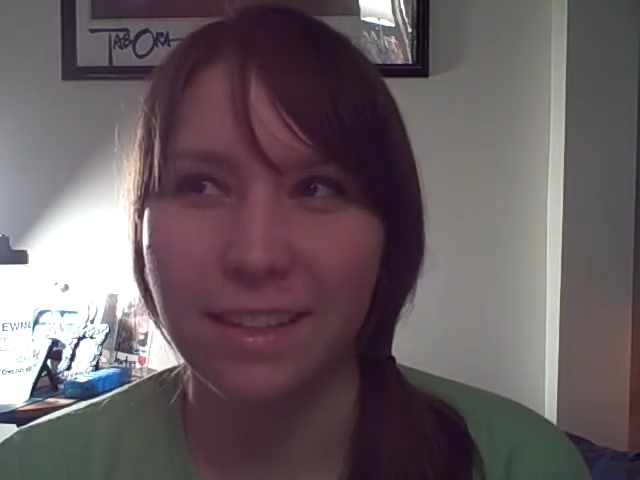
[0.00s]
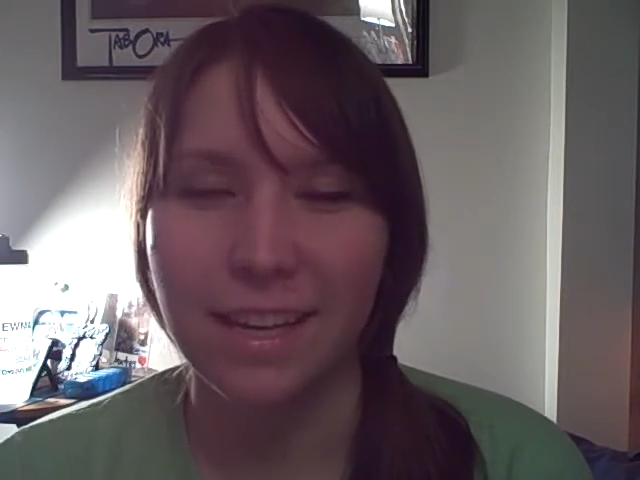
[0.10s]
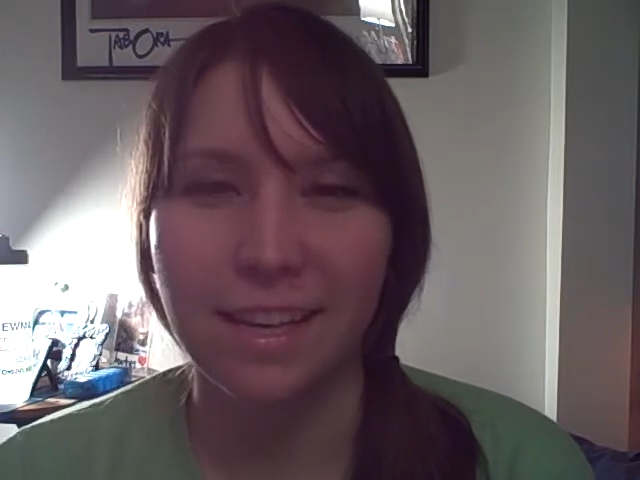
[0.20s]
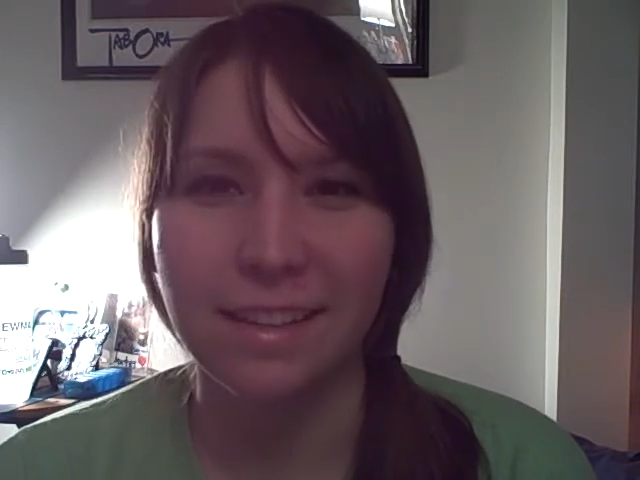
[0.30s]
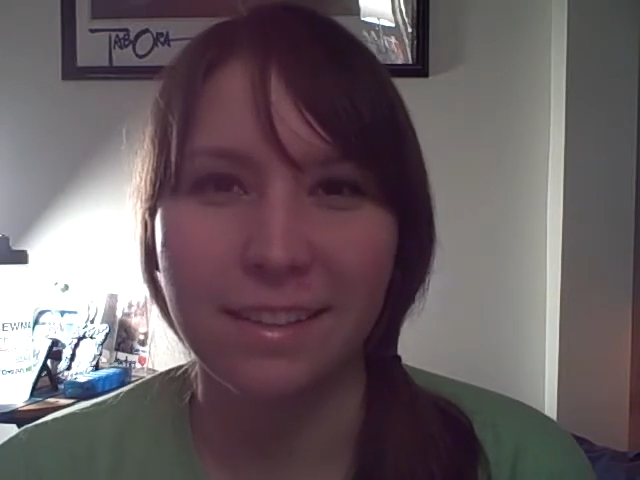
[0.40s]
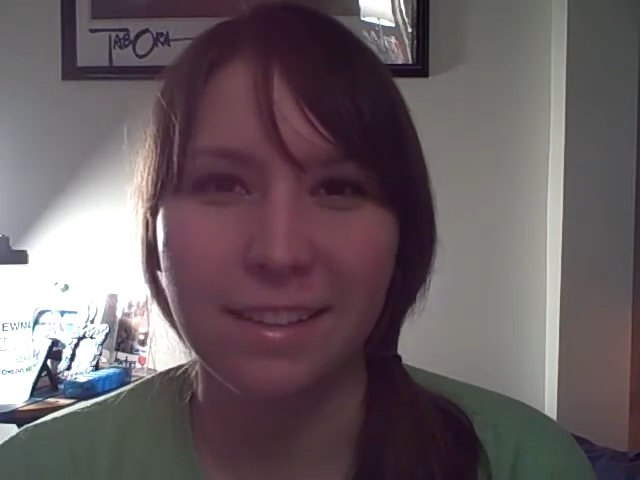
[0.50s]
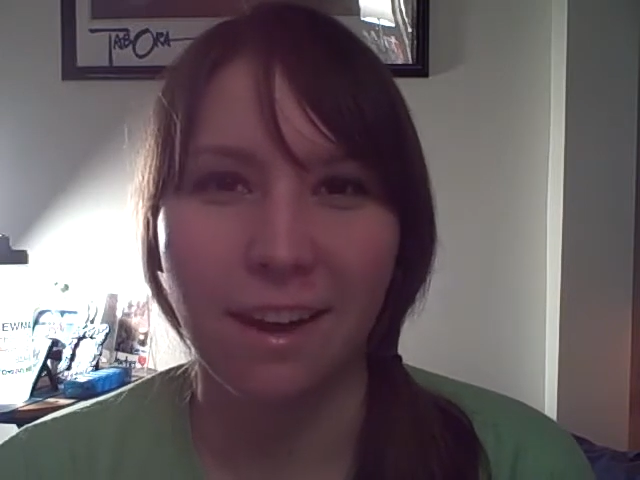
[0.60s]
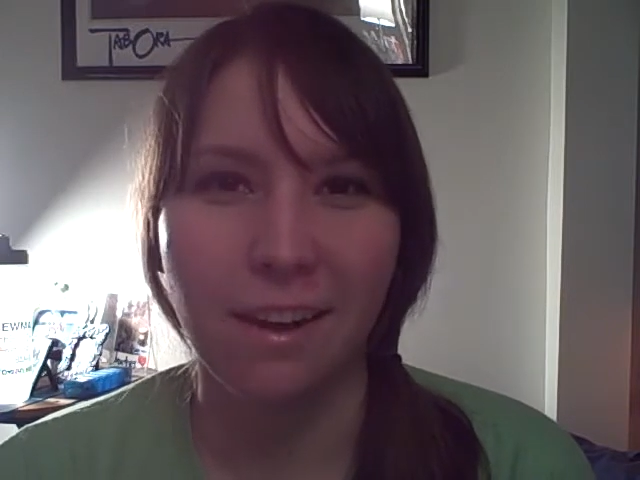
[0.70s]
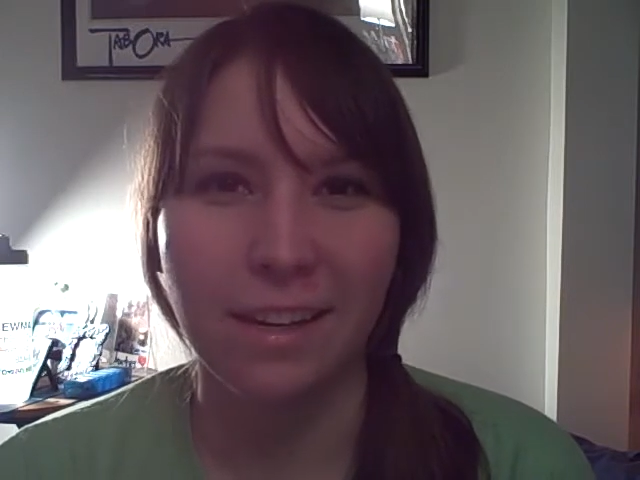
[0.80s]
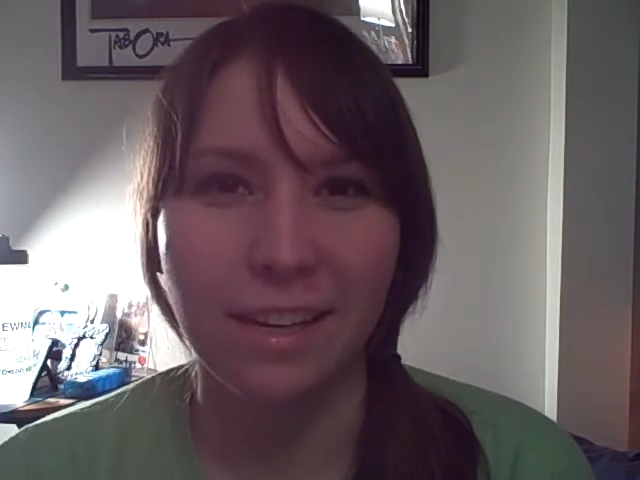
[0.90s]
like
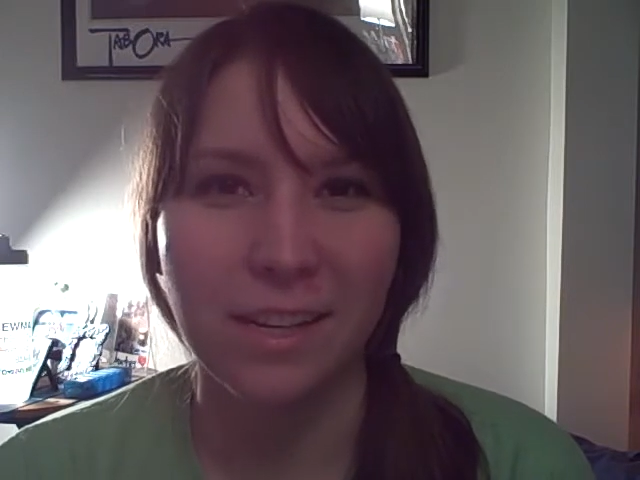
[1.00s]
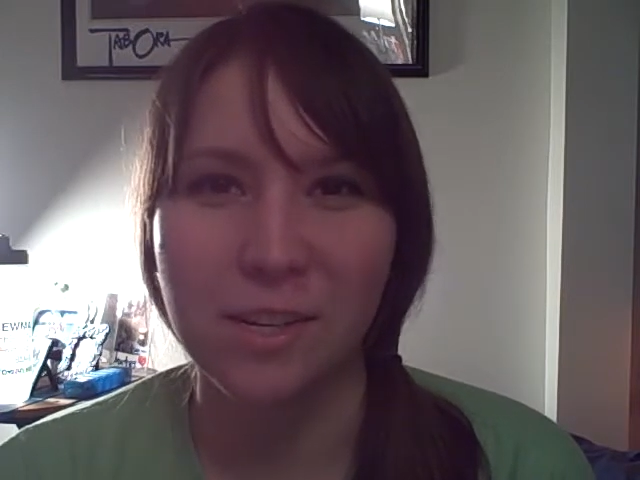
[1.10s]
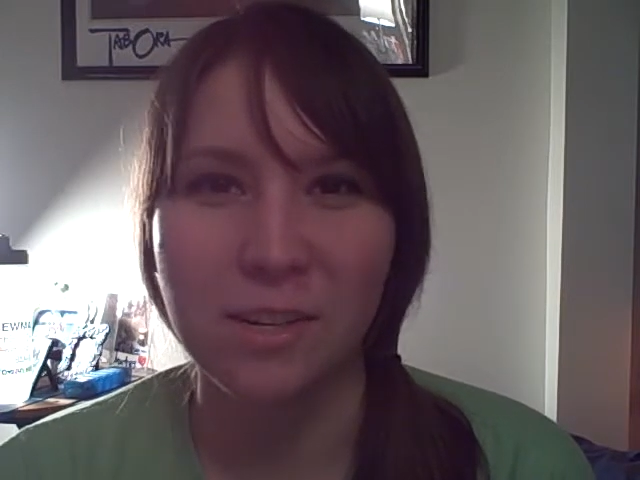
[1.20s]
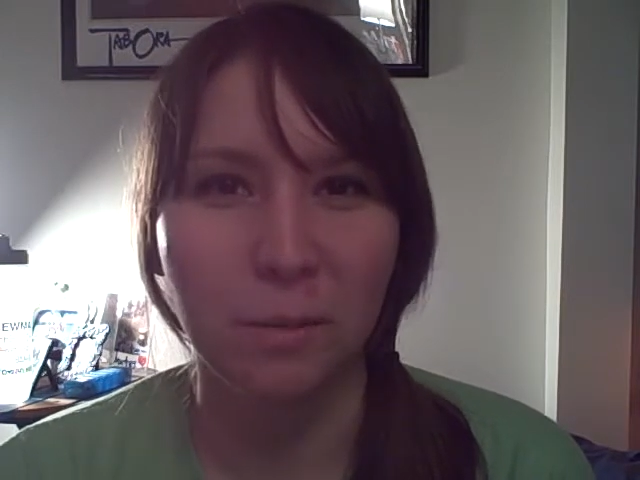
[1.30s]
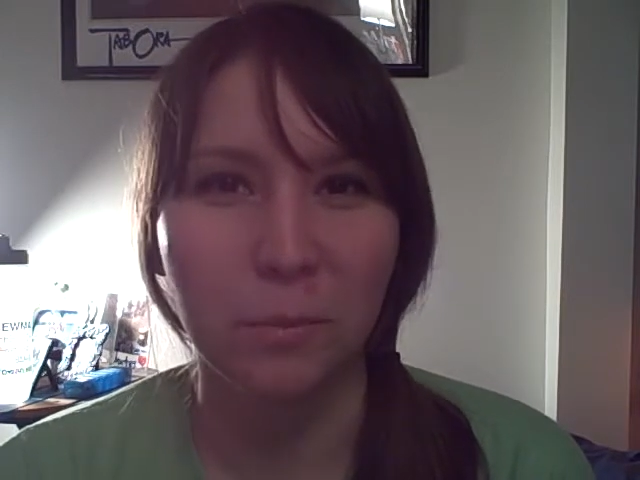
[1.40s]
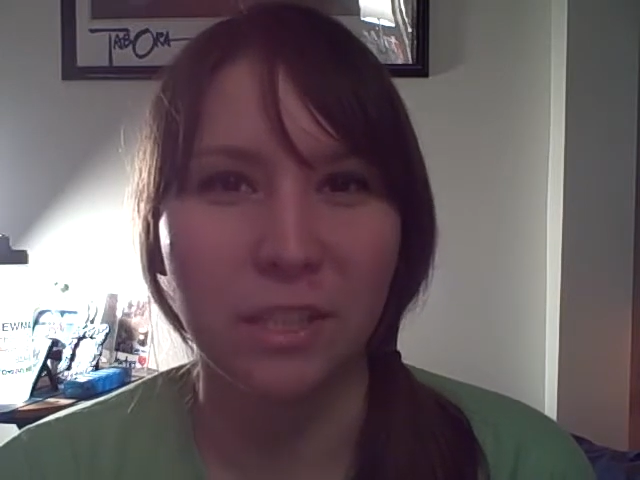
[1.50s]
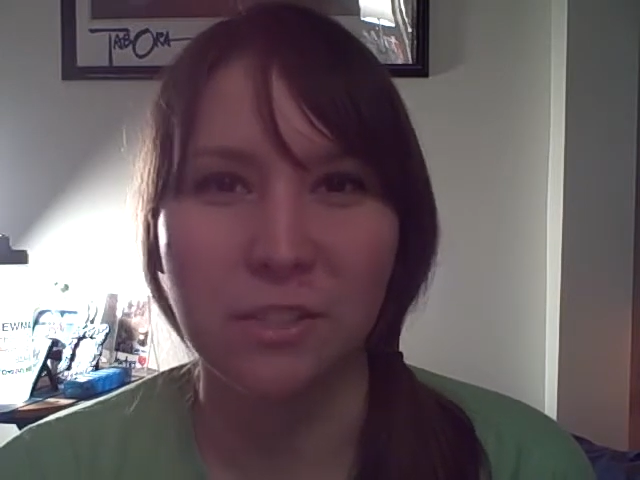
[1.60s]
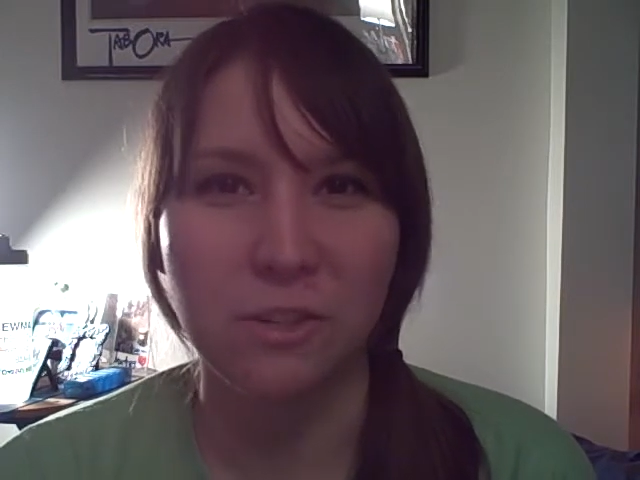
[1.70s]
hugging complete